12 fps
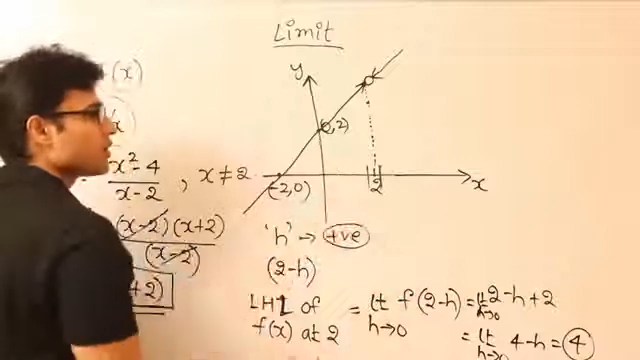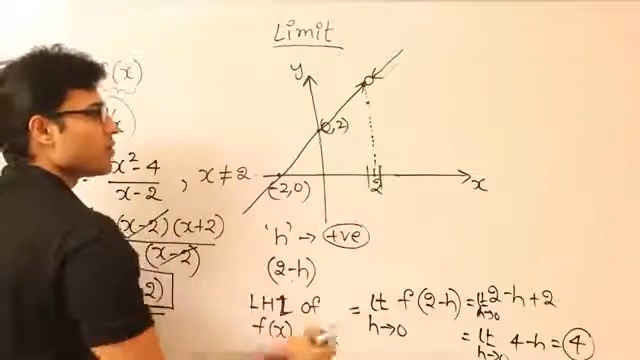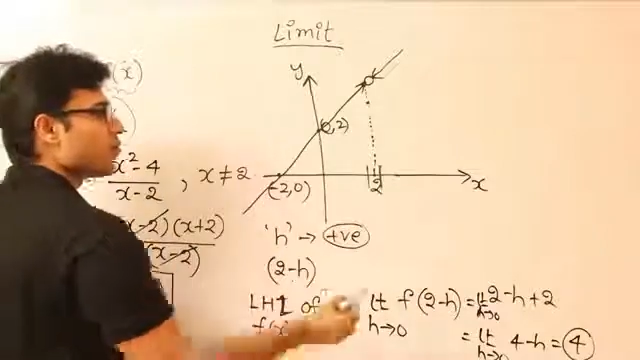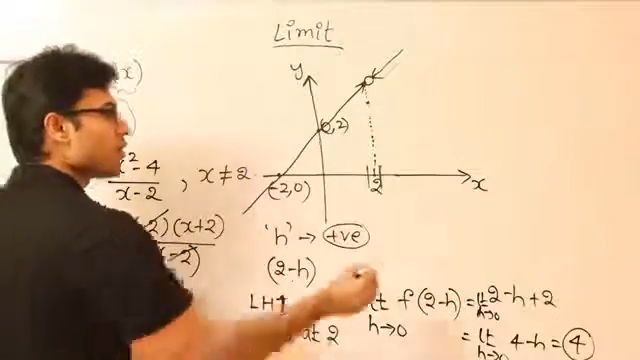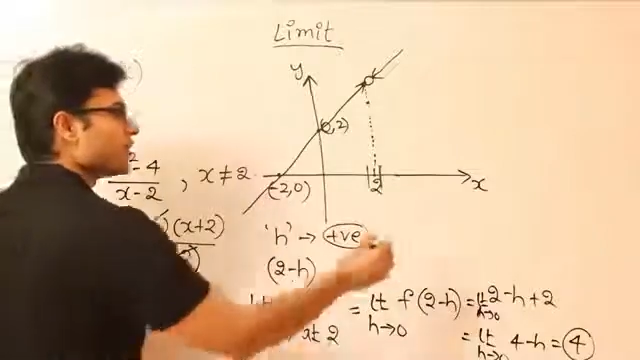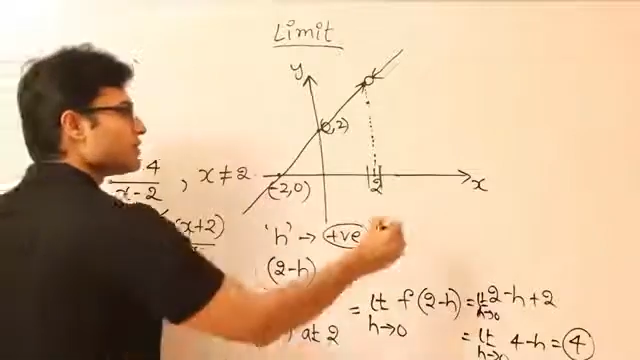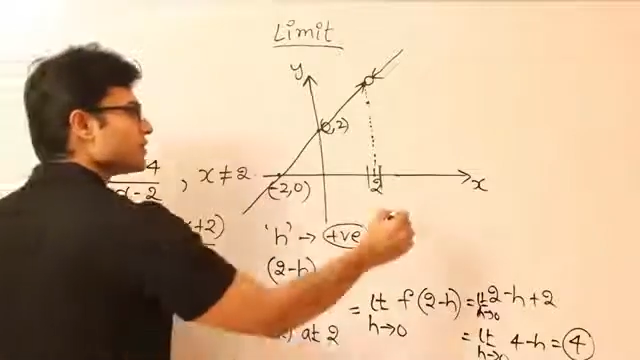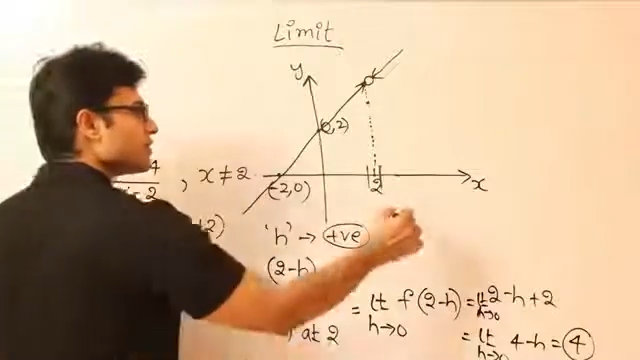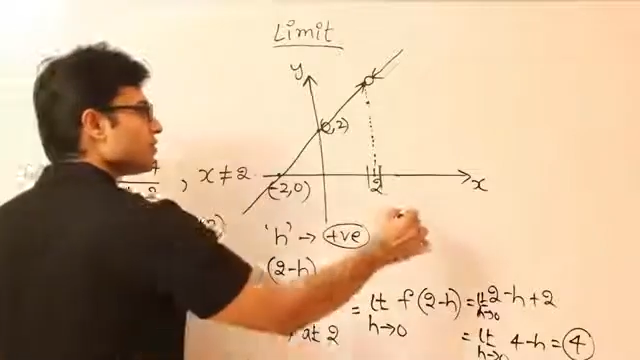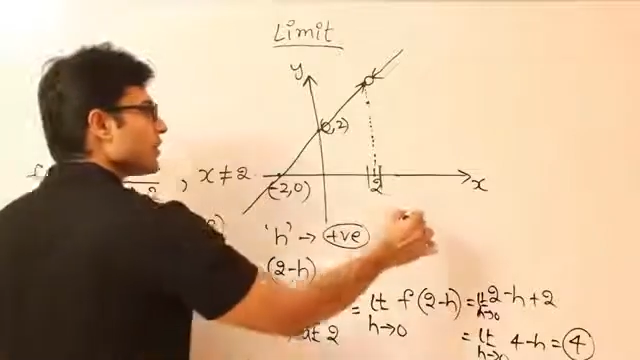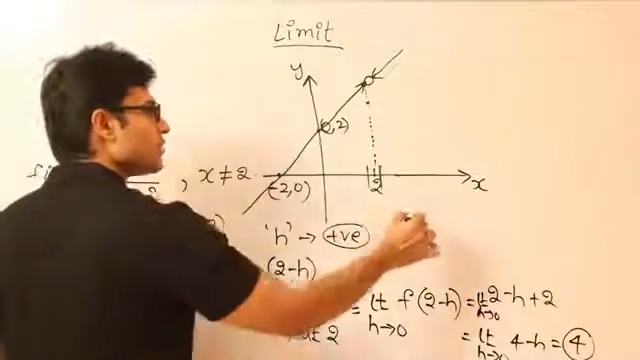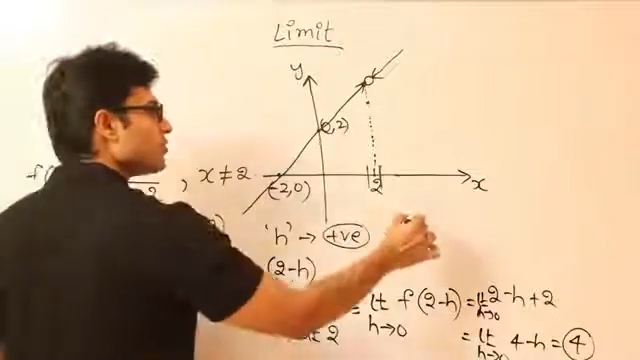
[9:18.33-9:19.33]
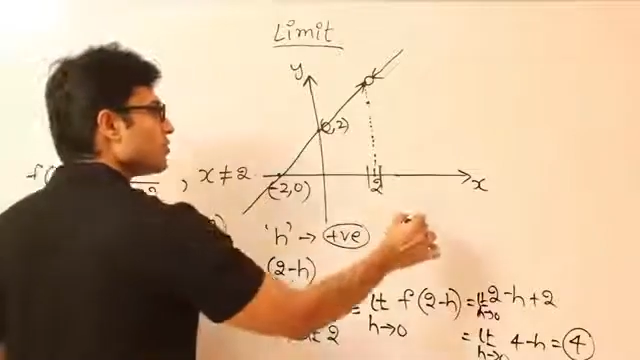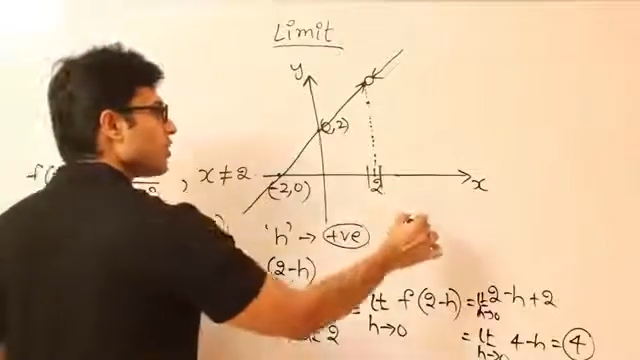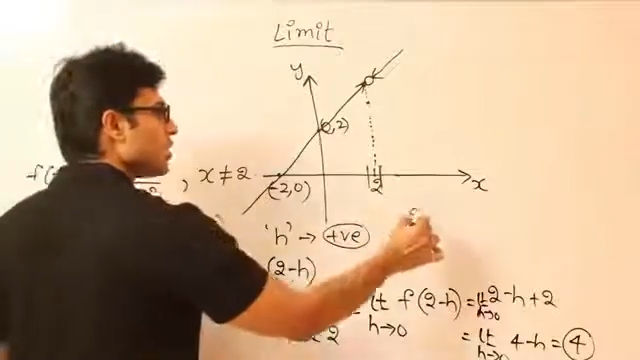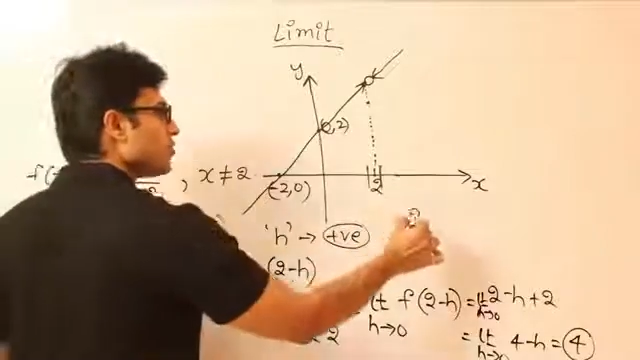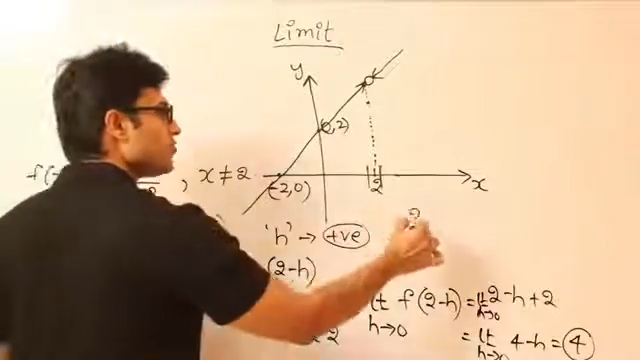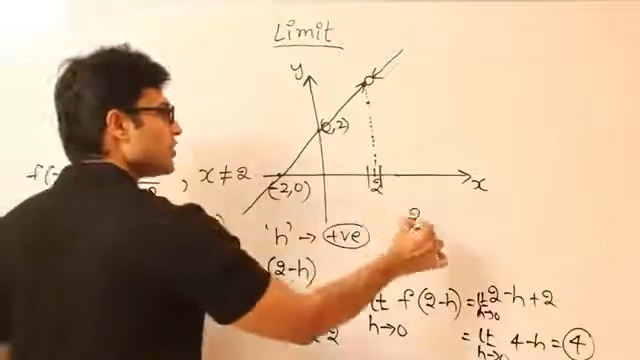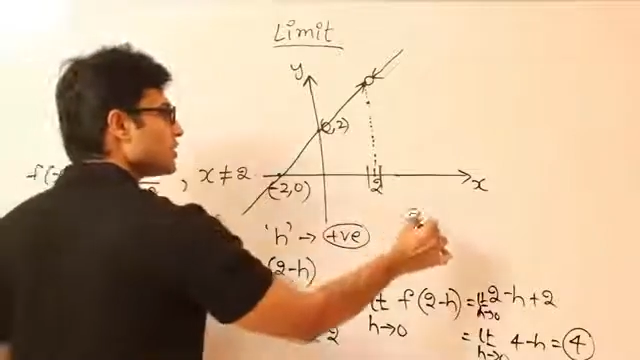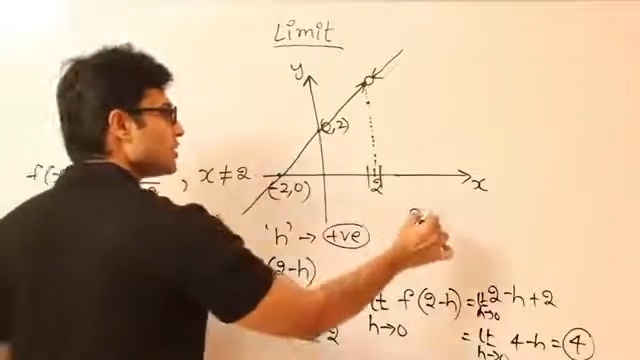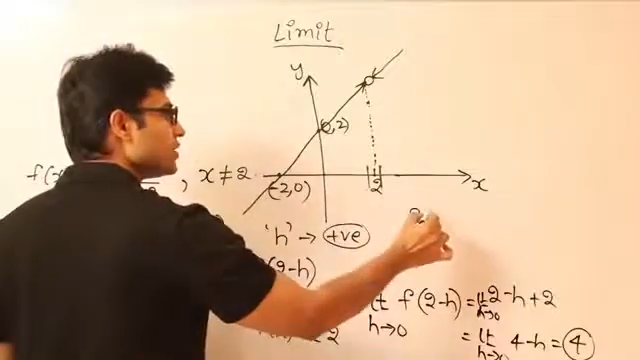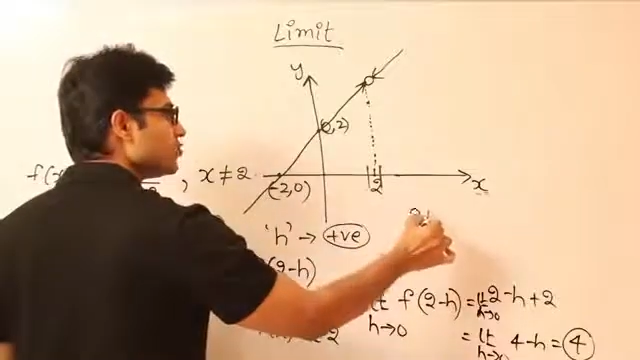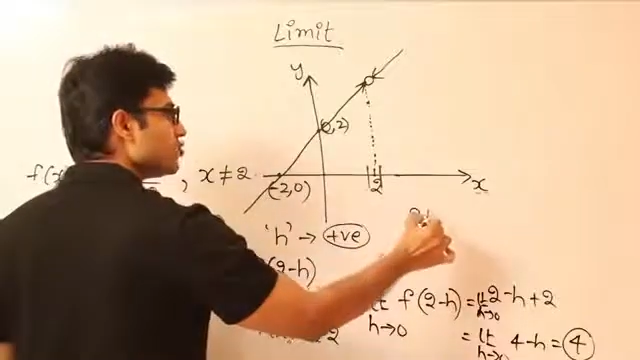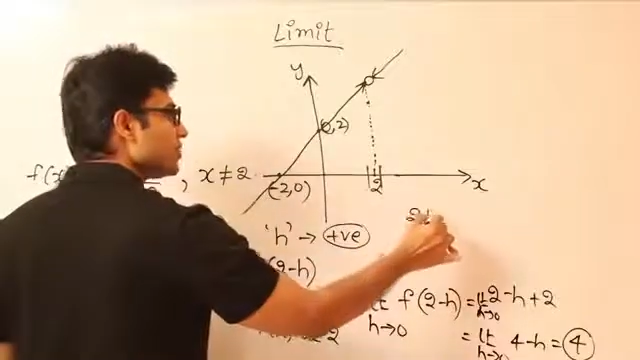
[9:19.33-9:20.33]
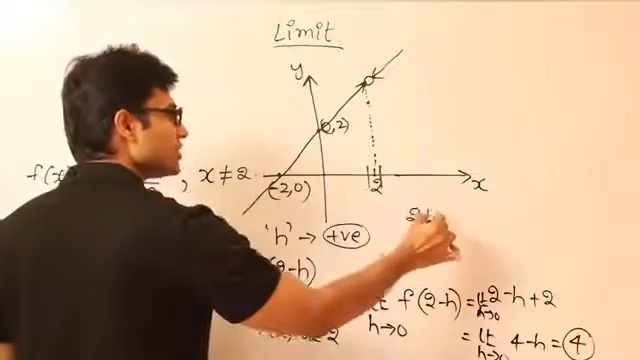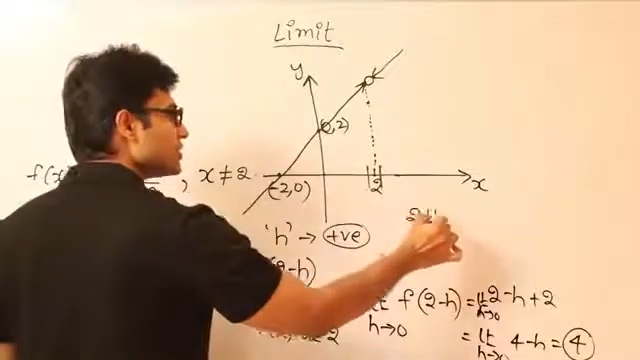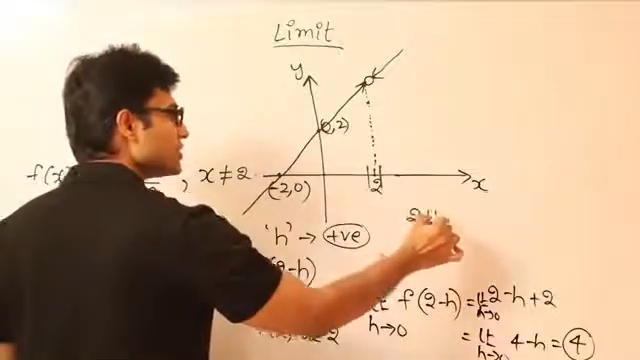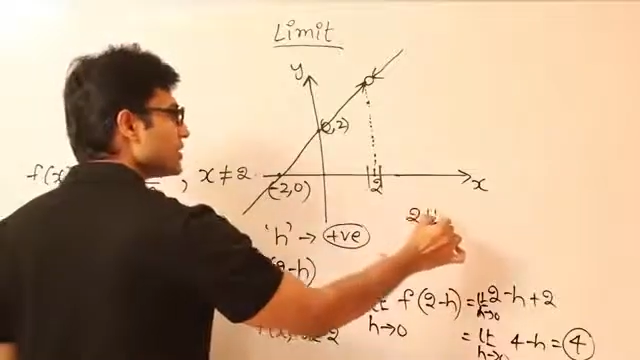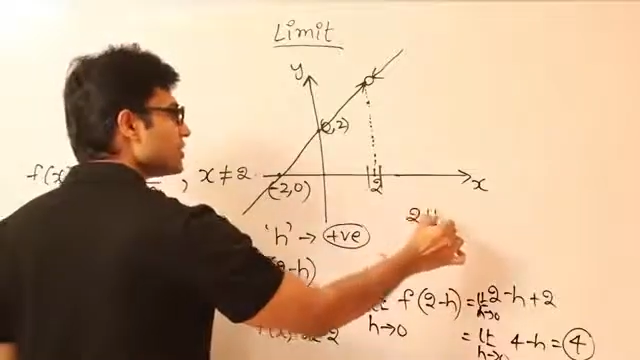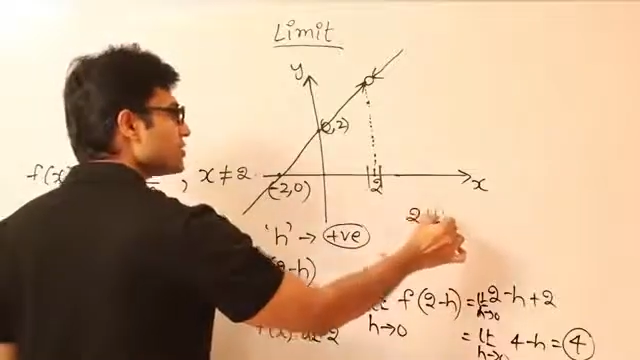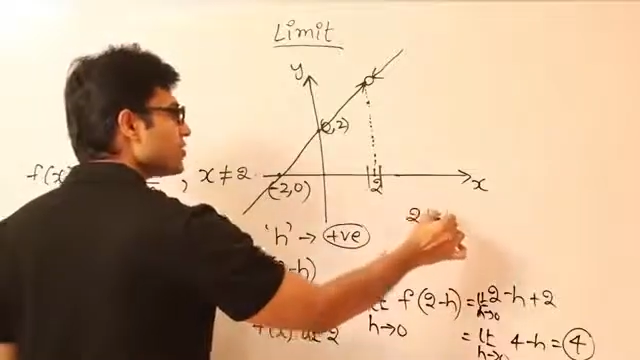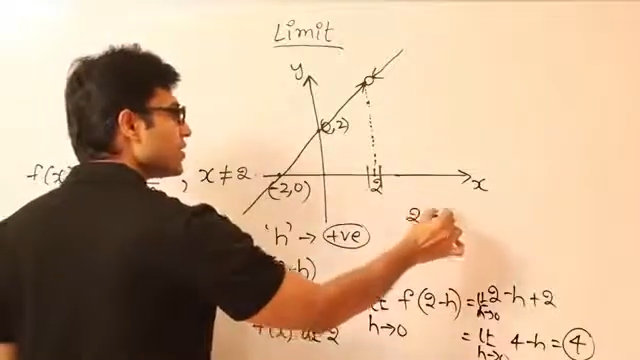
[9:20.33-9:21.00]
Now what is that value? Obviously 2 plus h,